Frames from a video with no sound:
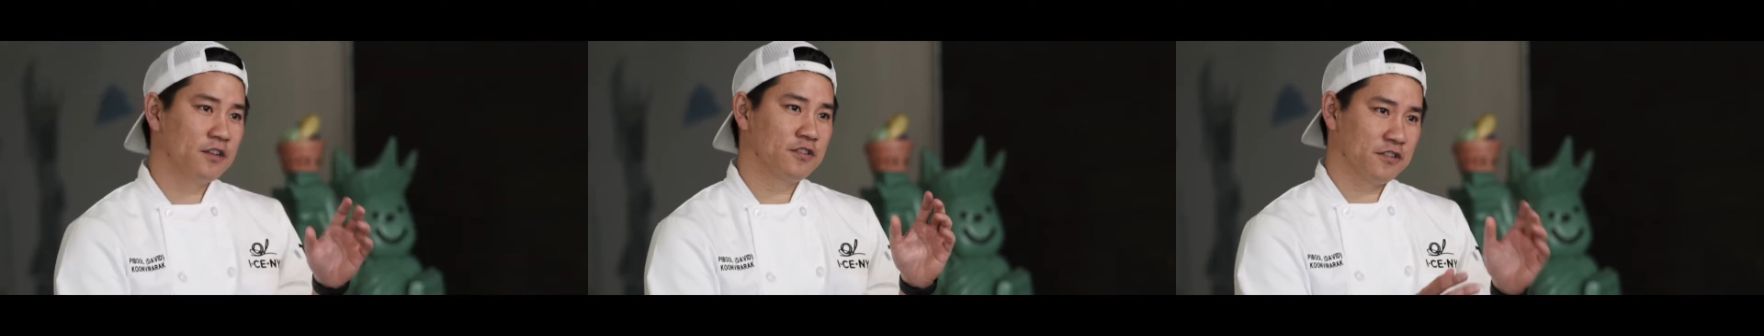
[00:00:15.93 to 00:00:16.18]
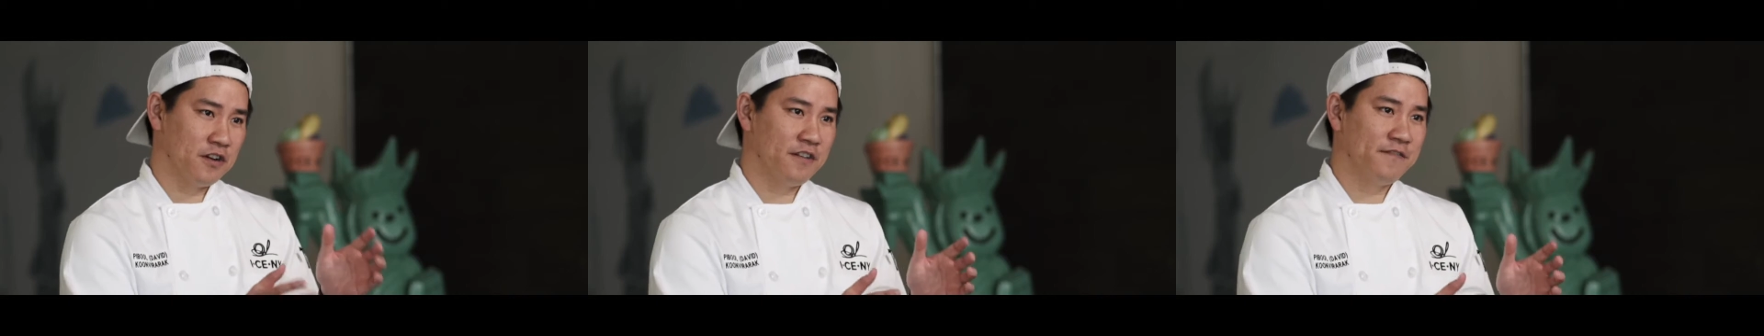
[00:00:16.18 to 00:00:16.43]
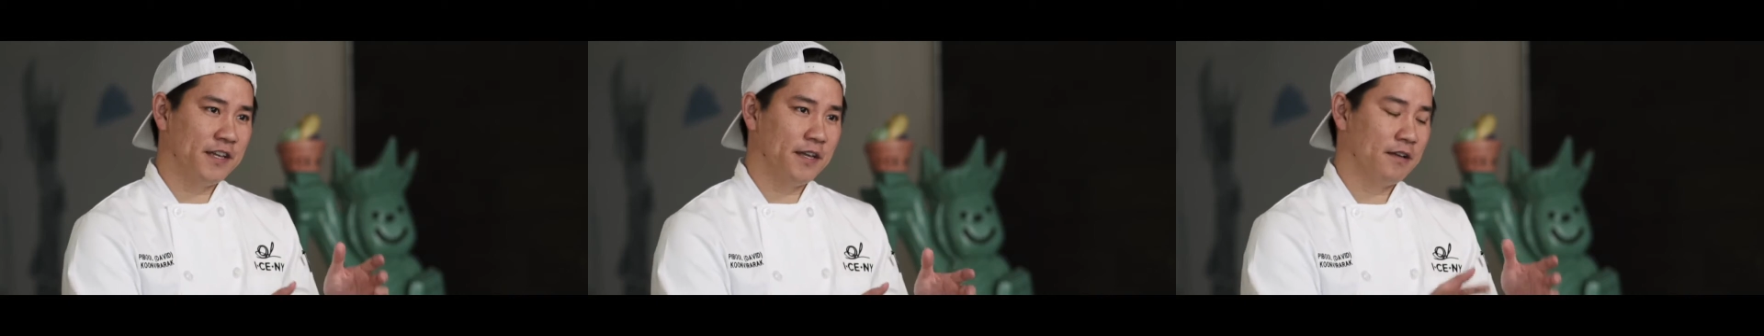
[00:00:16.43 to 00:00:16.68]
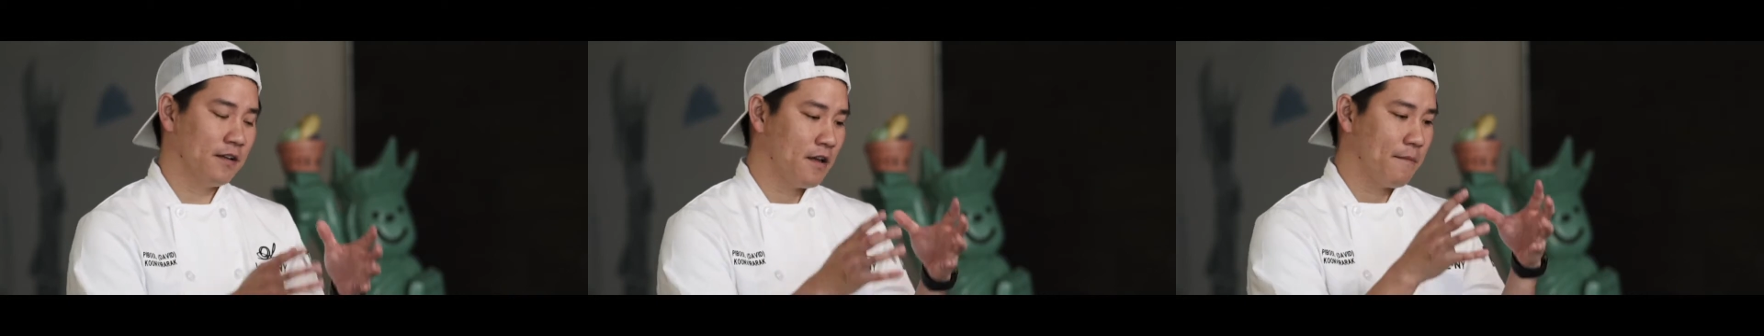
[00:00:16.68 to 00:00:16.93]

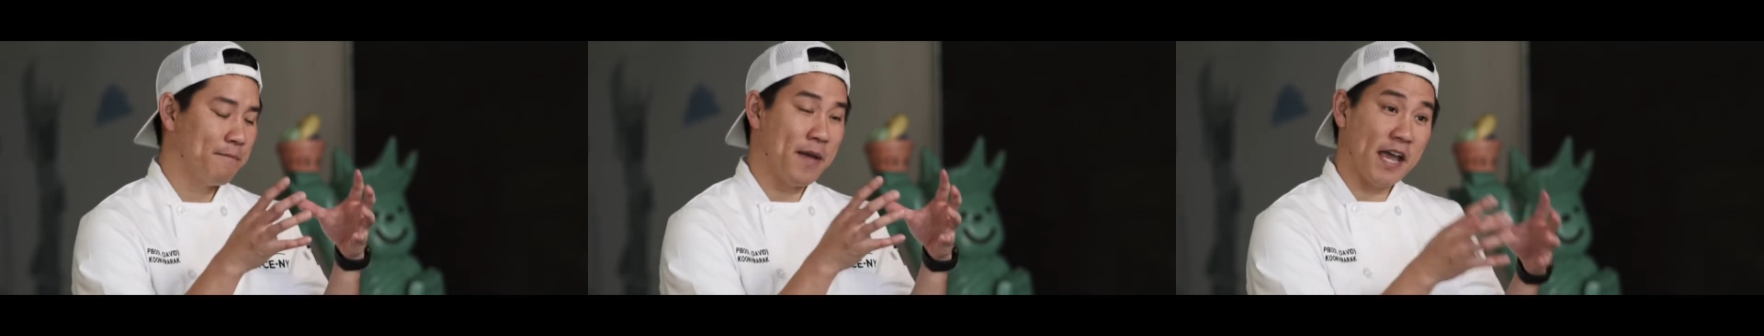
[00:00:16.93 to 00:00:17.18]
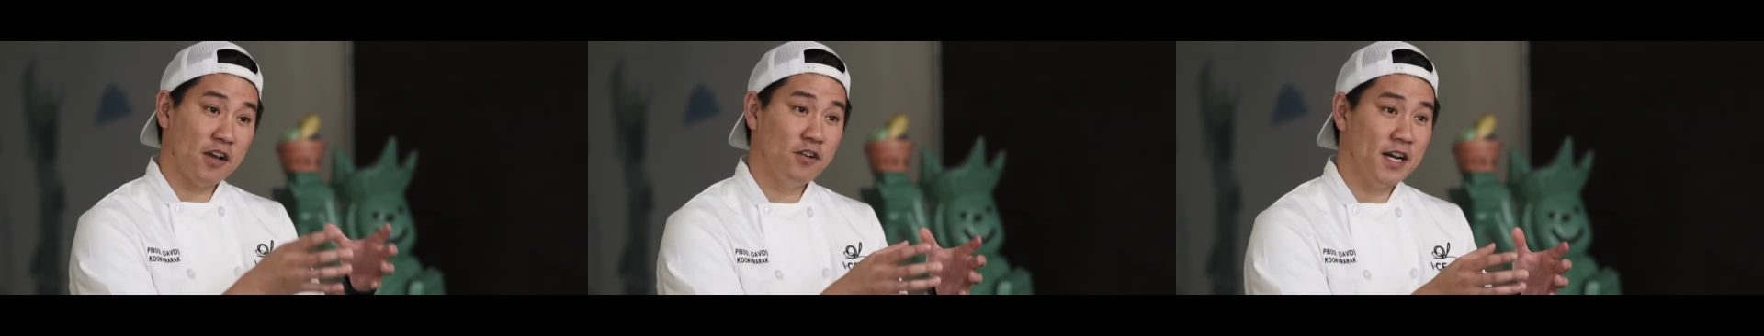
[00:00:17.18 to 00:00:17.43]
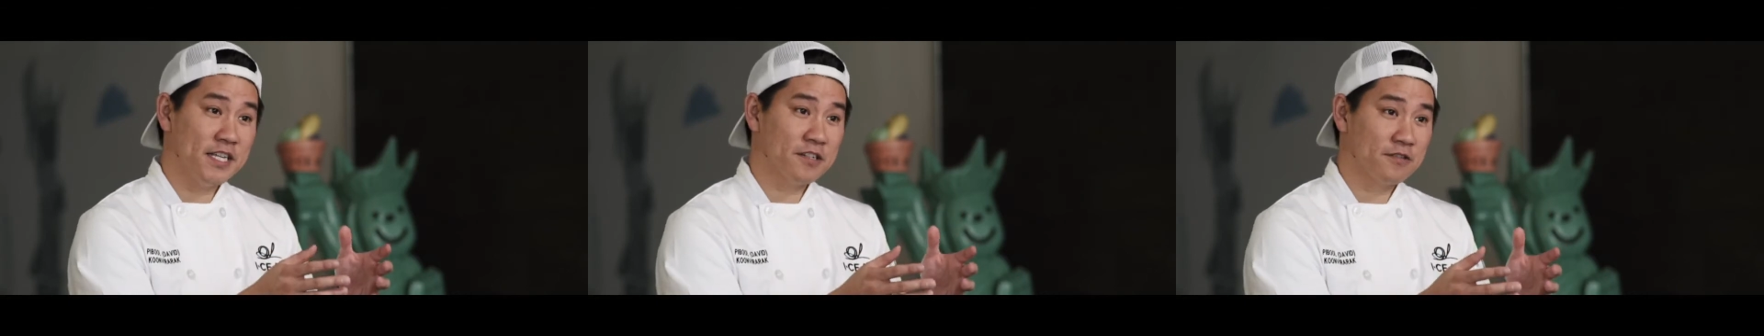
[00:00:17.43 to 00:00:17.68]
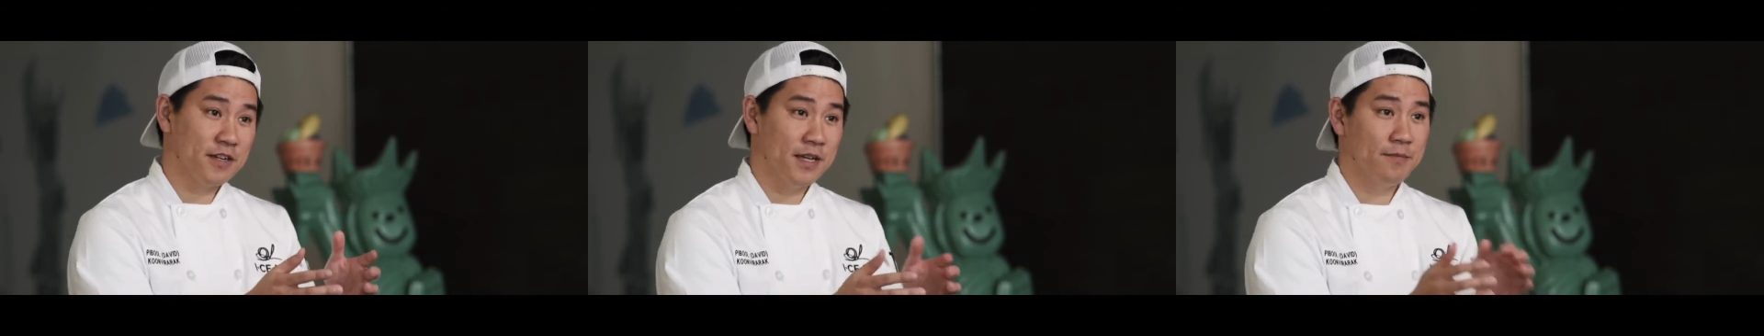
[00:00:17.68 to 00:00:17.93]
serving mango ice
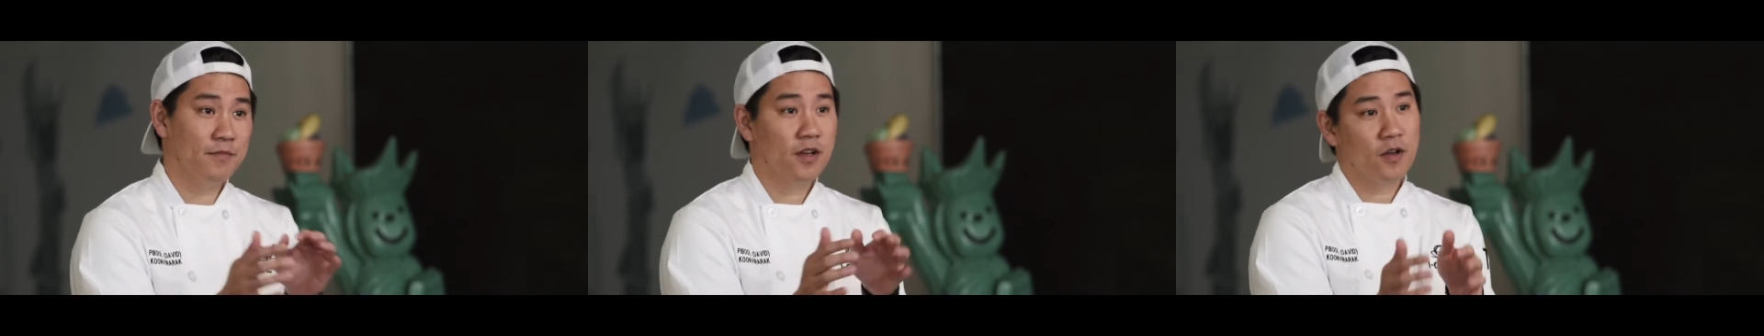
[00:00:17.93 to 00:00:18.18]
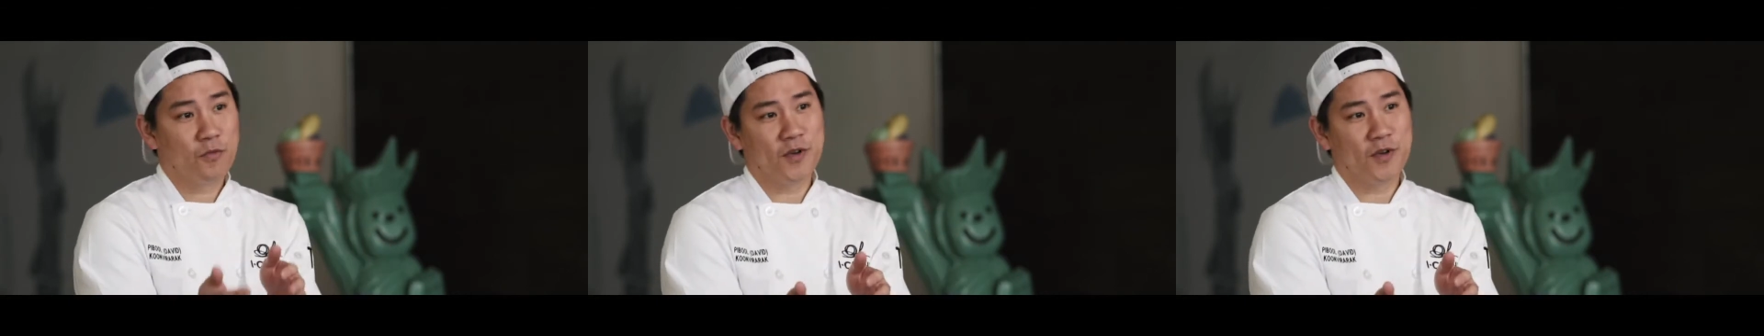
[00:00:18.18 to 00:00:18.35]
cream